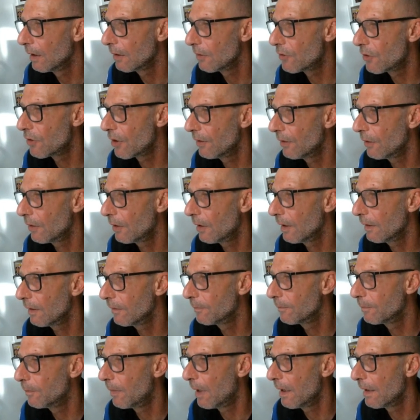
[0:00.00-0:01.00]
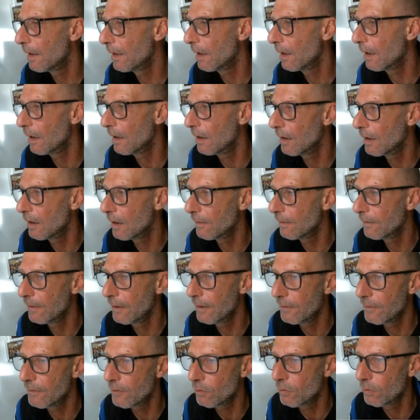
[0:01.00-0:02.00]
generated by
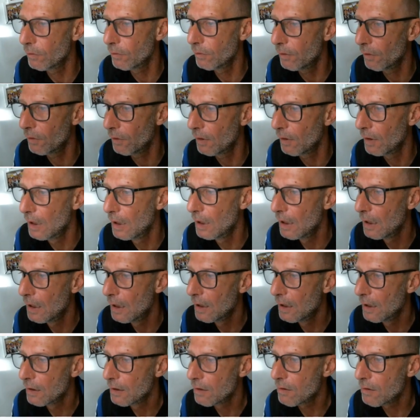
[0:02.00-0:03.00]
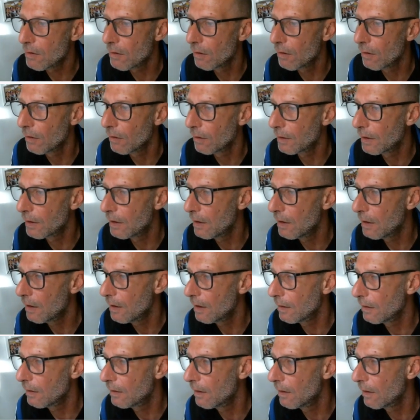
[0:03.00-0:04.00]
Awave Studio. So
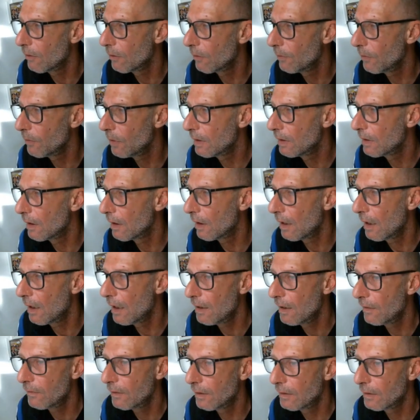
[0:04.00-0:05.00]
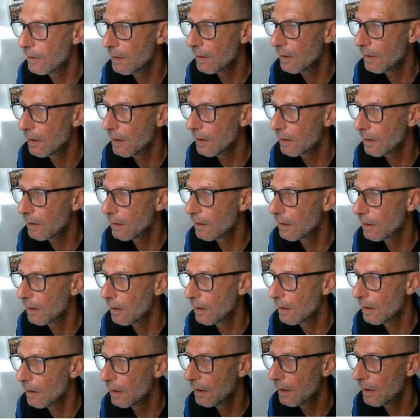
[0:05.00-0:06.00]
he tell me the everything
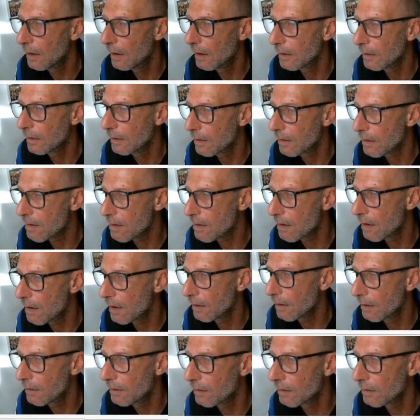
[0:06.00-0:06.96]
and said